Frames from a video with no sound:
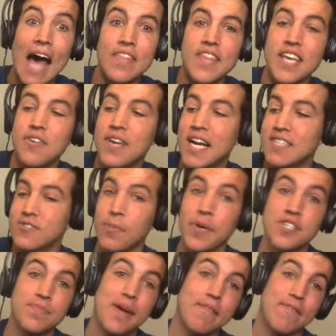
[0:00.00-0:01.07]
Thank you guys so
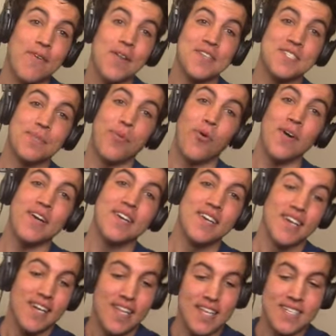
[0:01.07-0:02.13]
much, man, for all the support.
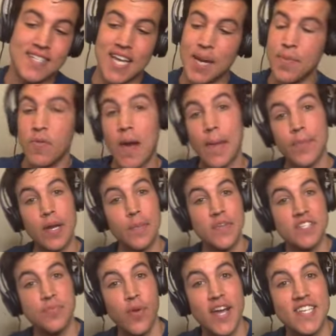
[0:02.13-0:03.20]
This is going to be wrapping up
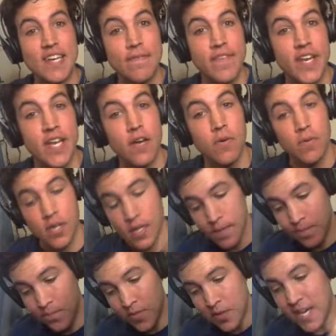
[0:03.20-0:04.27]
this breakdown video
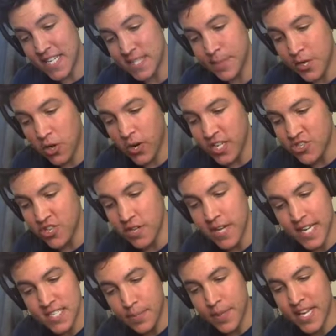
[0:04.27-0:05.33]
you guys have been crushing it. You
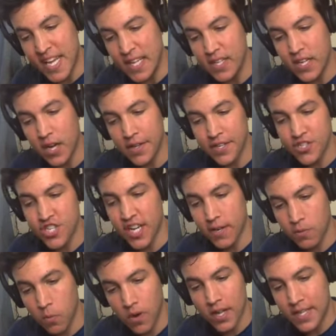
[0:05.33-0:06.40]
guys have been killing it on the channel.
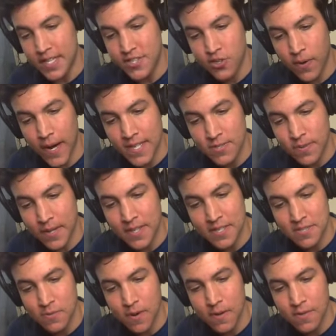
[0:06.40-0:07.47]
We're on these grinds, we're on
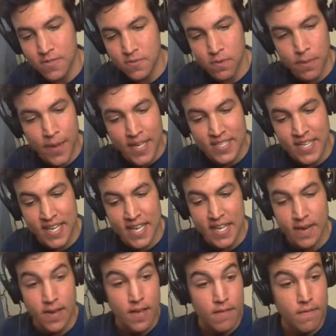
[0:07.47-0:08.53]
these roads. We're about to
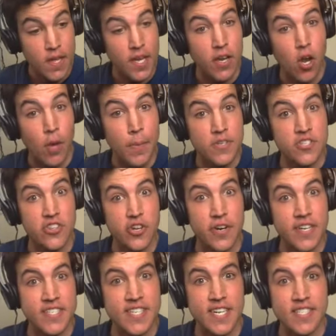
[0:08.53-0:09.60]
hit fucking almost
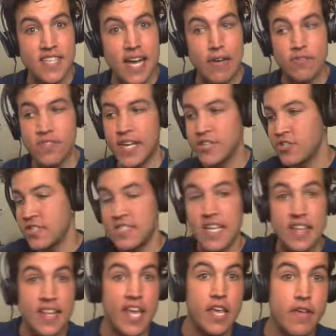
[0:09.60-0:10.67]
36,000. I just
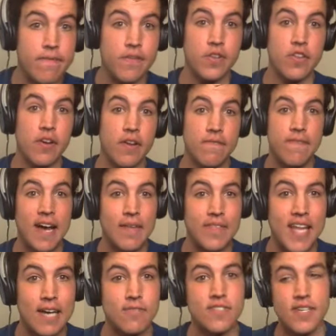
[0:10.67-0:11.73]
said thank you for
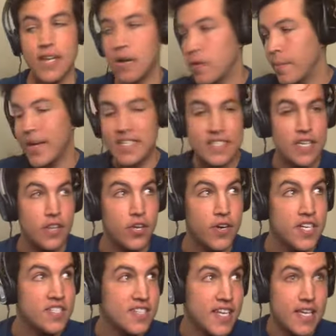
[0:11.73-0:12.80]
35,000. Now we're about to hit
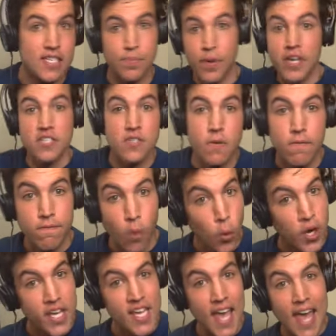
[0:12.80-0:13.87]
36. Pretty soon
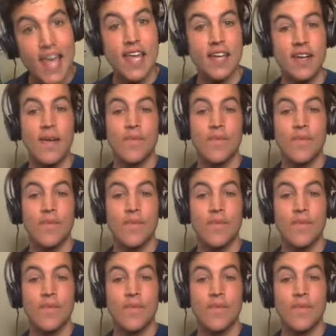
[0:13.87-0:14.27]
40K.